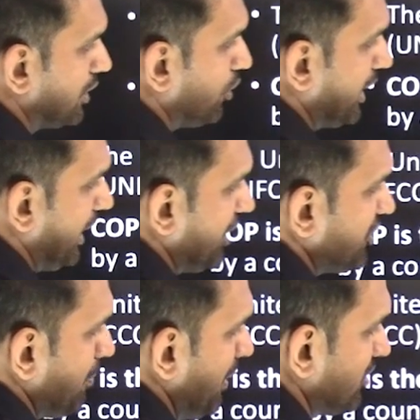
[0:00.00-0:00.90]
Okay,
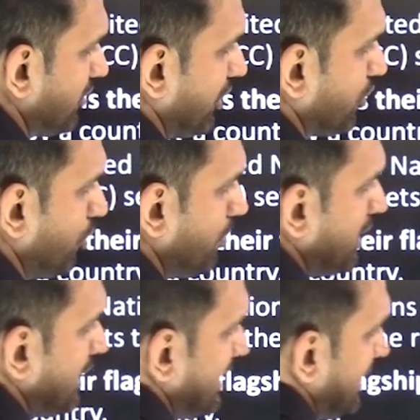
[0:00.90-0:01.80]
Asia Pacific group,
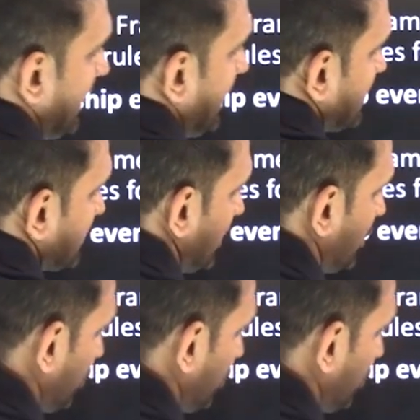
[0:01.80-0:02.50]
Eastern